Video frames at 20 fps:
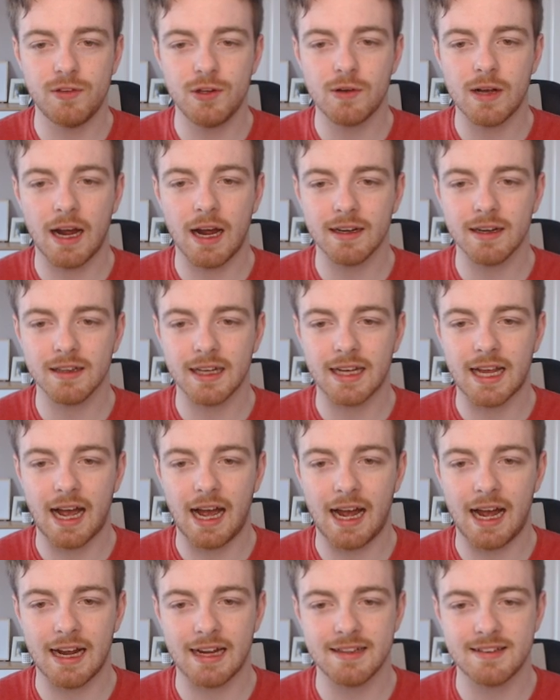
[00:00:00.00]
If you kind of, like,
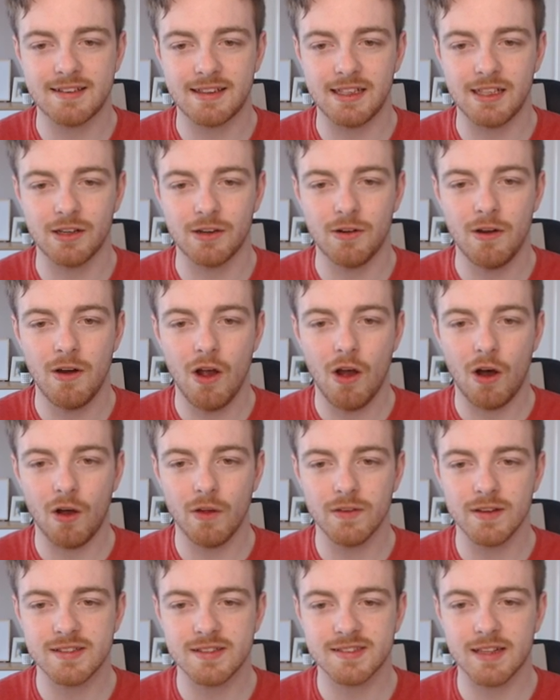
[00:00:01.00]
hide here
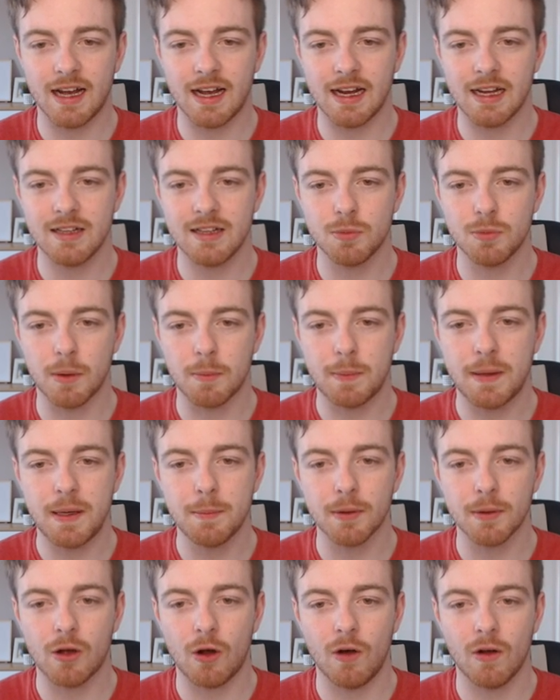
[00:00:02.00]
on the sides where
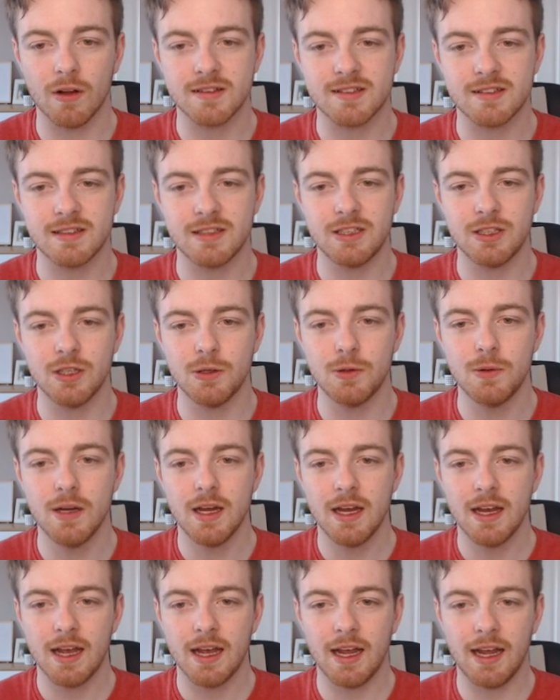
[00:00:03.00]
people can't see you,
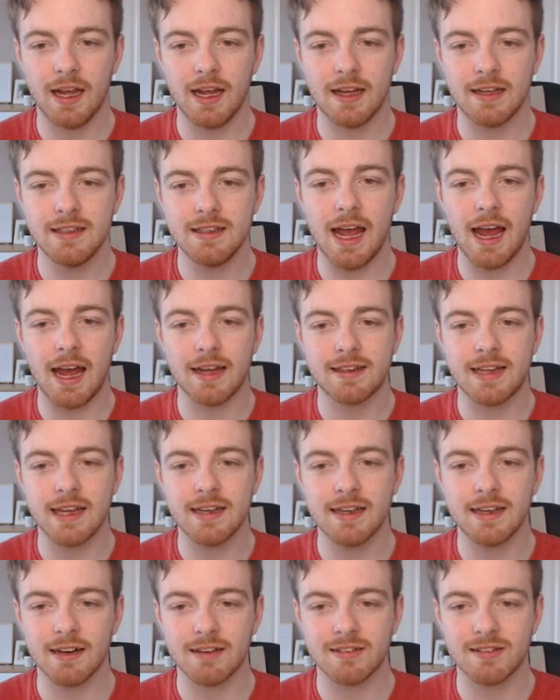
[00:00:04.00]
uh, yeah,
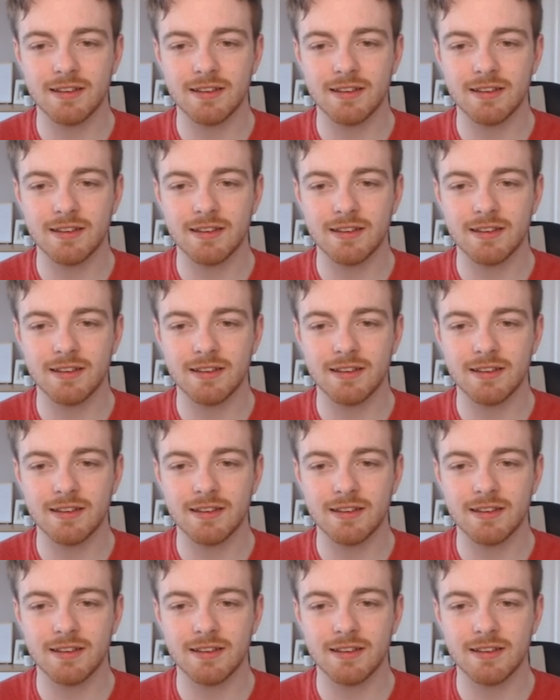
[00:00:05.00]
they can